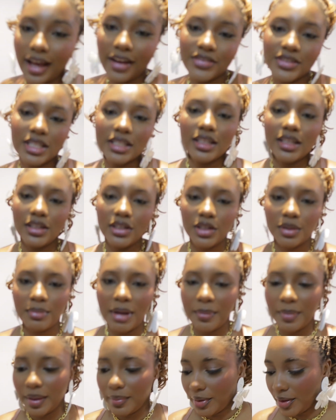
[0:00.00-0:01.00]
have to hook
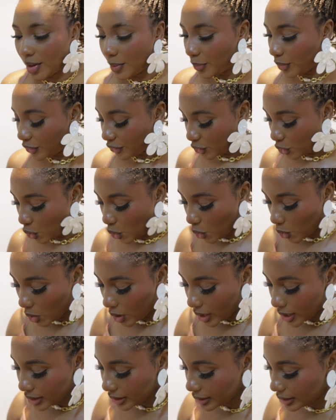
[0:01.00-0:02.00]
my baby up, of
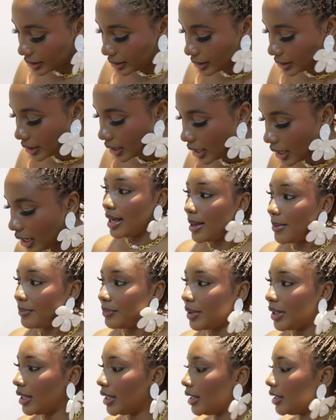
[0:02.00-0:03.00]
course. Let
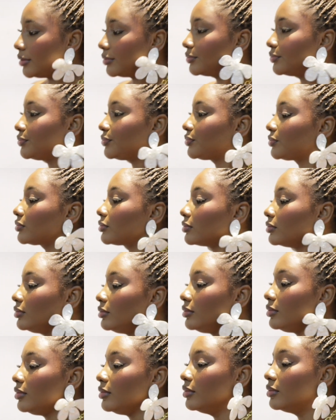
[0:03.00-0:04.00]
me
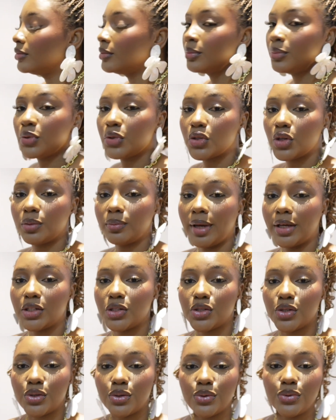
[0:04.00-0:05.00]
put on my
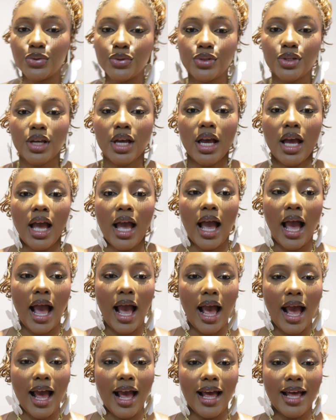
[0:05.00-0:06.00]
shoes
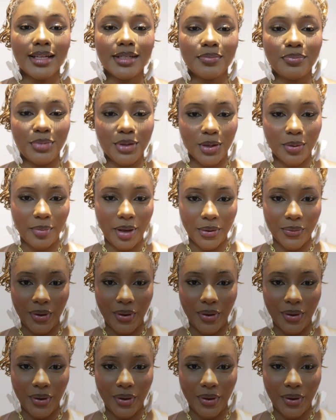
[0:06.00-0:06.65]
and be on my